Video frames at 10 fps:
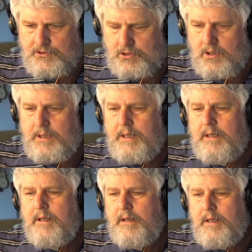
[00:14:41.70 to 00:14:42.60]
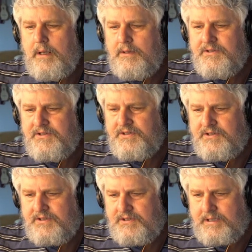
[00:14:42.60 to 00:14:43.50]
Tonic,
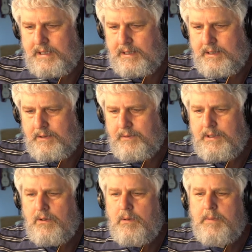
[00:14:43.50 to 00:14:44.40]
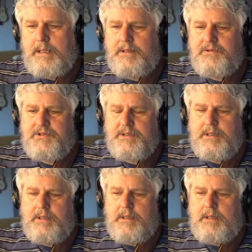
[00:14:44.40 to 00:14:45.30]
secondary dominant
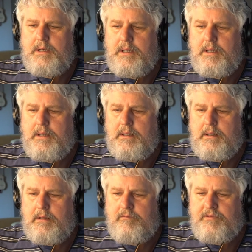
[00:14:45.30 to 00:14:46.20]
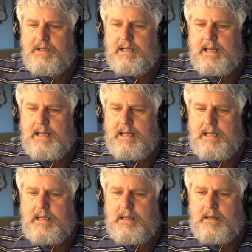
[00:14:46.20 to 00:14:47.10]
of the
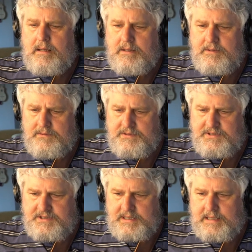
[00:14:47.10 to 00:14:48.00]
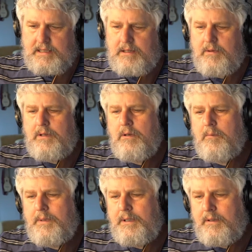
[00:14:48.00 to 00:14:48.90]
A, secondary
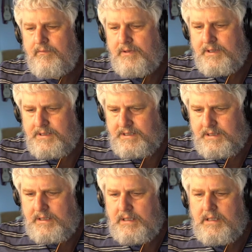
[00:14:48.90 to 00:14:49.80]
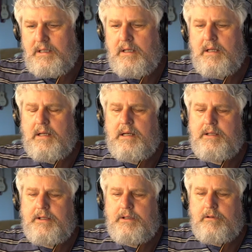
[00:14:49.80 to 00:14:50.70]
dominant of the D,
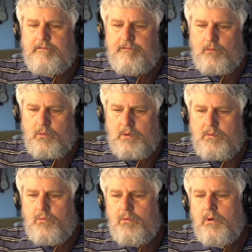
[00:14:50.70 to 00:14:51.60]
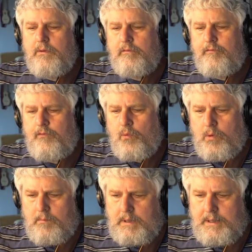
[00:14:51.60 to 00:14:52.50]
and then the 4 chord, the
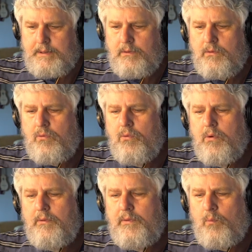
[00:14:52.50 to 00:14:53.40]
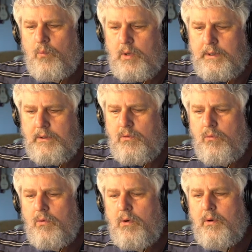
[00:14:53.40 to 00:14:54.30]
4 minor chord, the 1
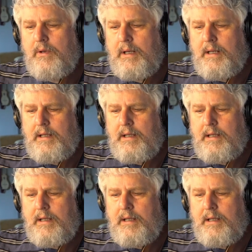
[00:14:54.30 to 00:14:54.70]
chord,